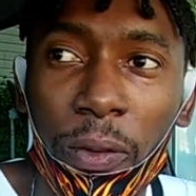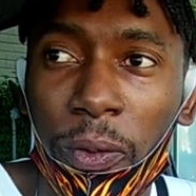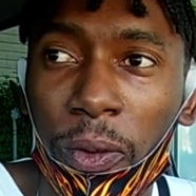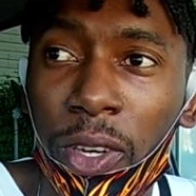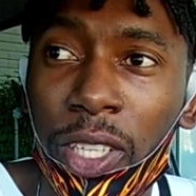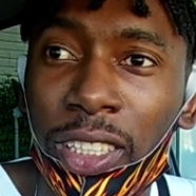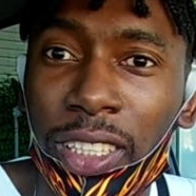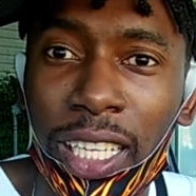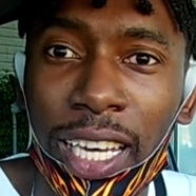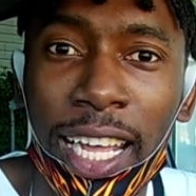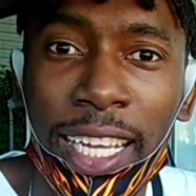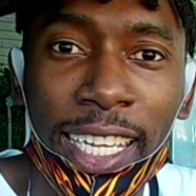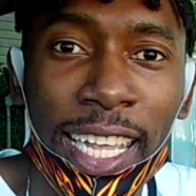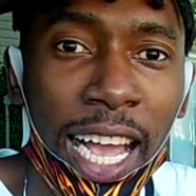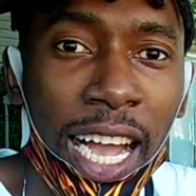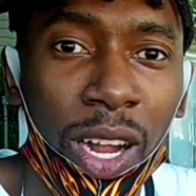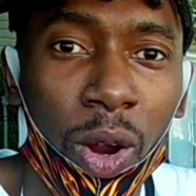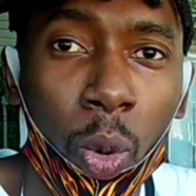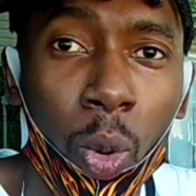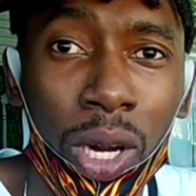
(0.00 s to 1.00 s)
furniture like
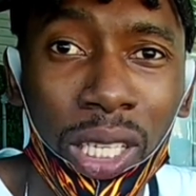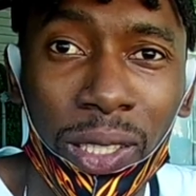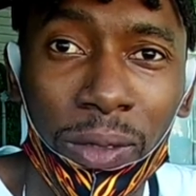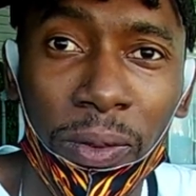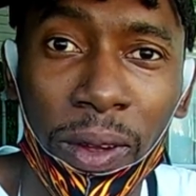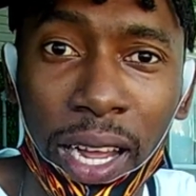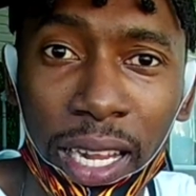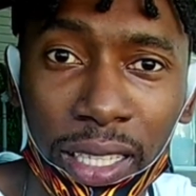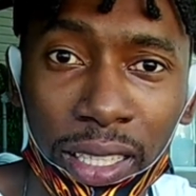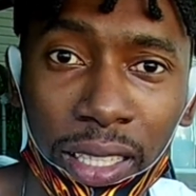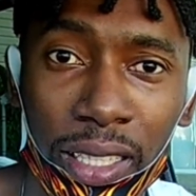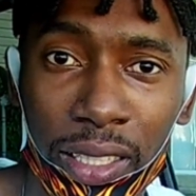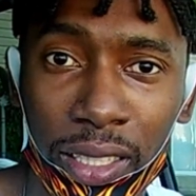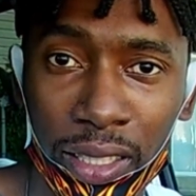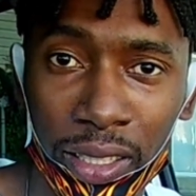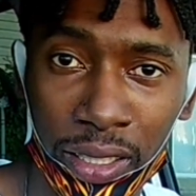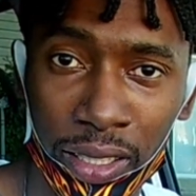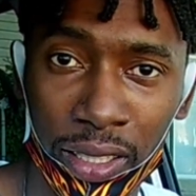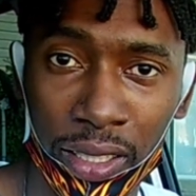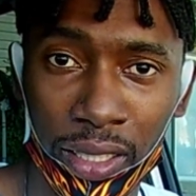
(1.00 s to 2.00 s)
your coach fan.
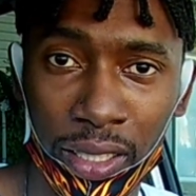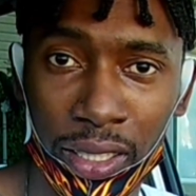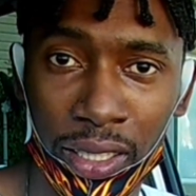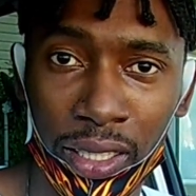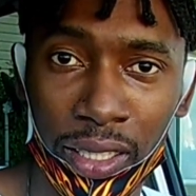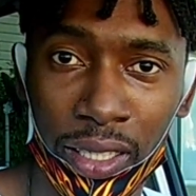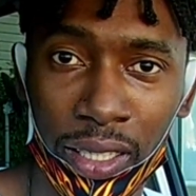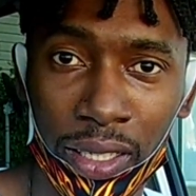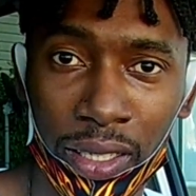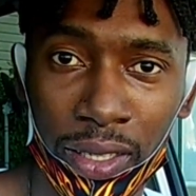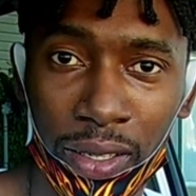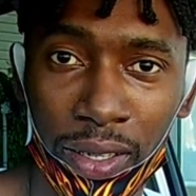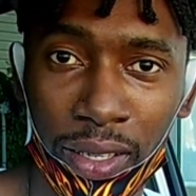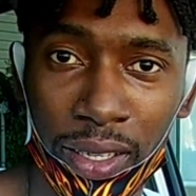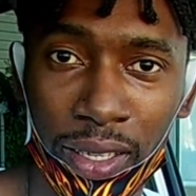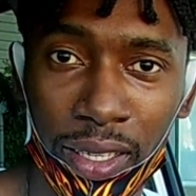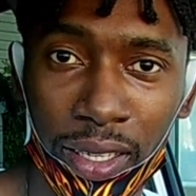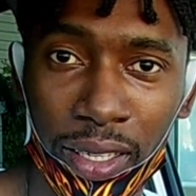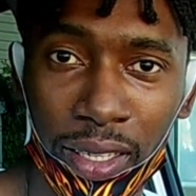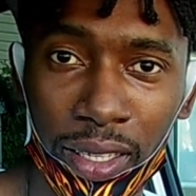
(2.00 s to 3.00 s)

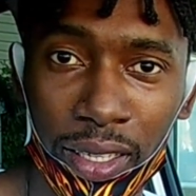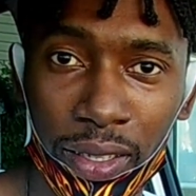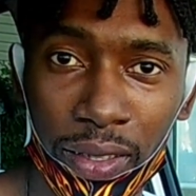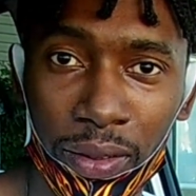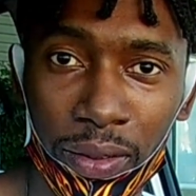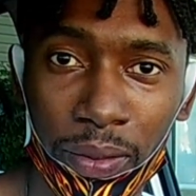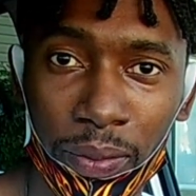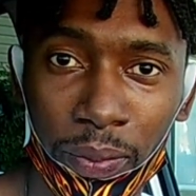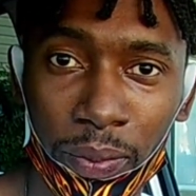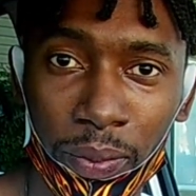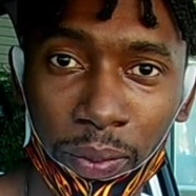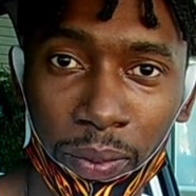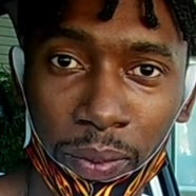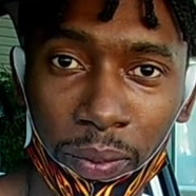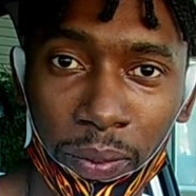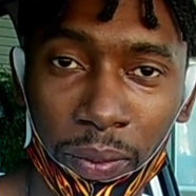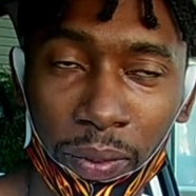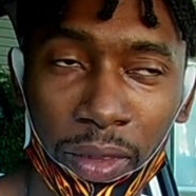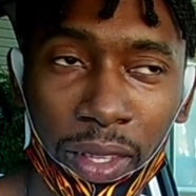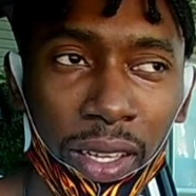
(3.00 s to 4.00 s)
You
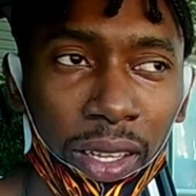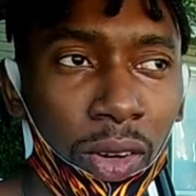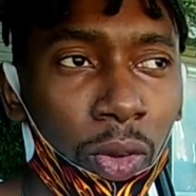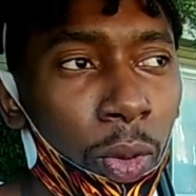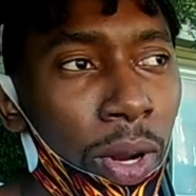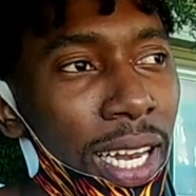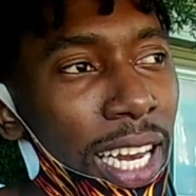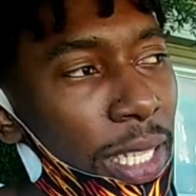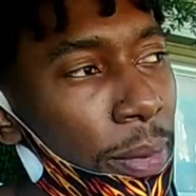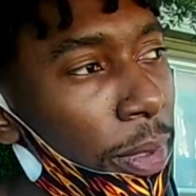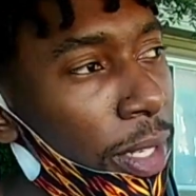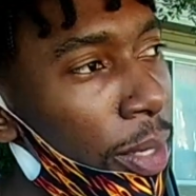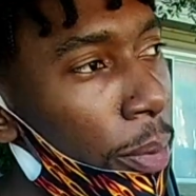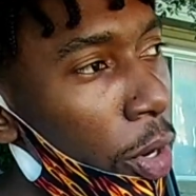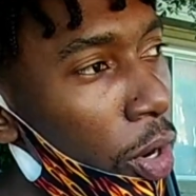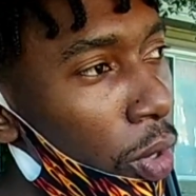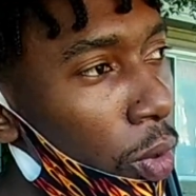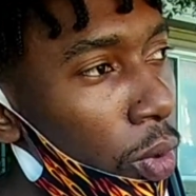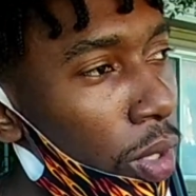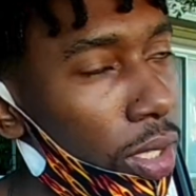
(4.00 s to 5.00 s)
know one last man
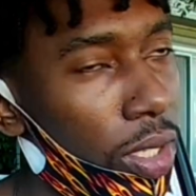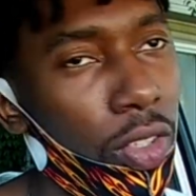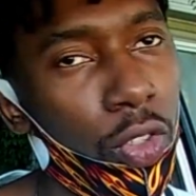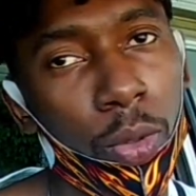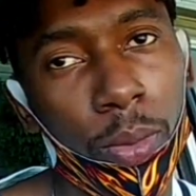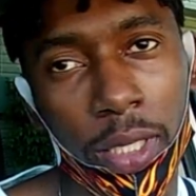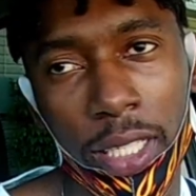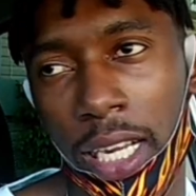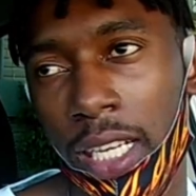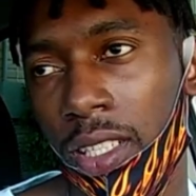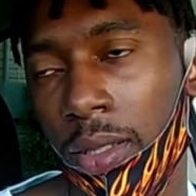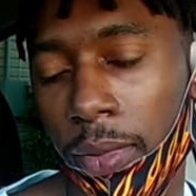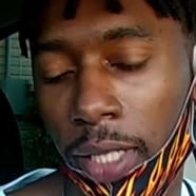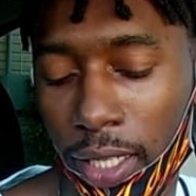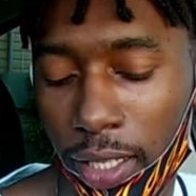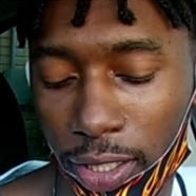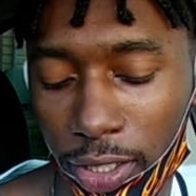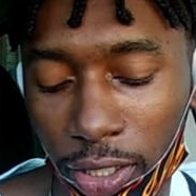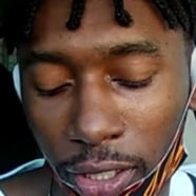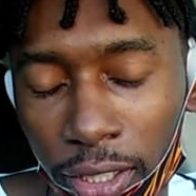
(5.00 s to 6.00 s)
about coach? Oh, true me there,
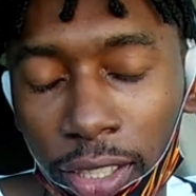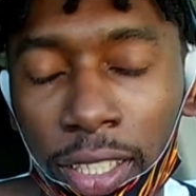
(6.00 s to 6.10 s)
Jamaica, sure.